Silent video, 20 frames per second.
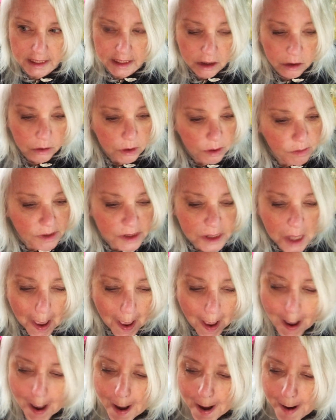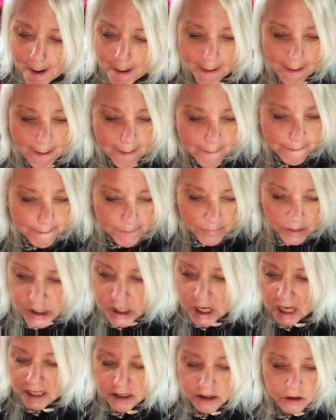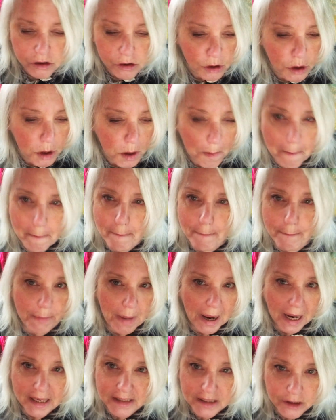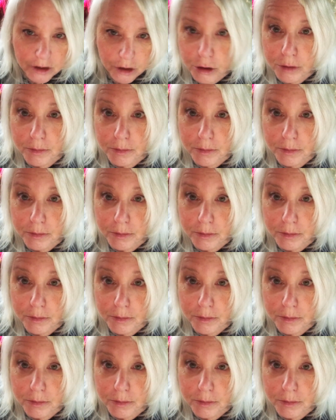You know, he was a gentle master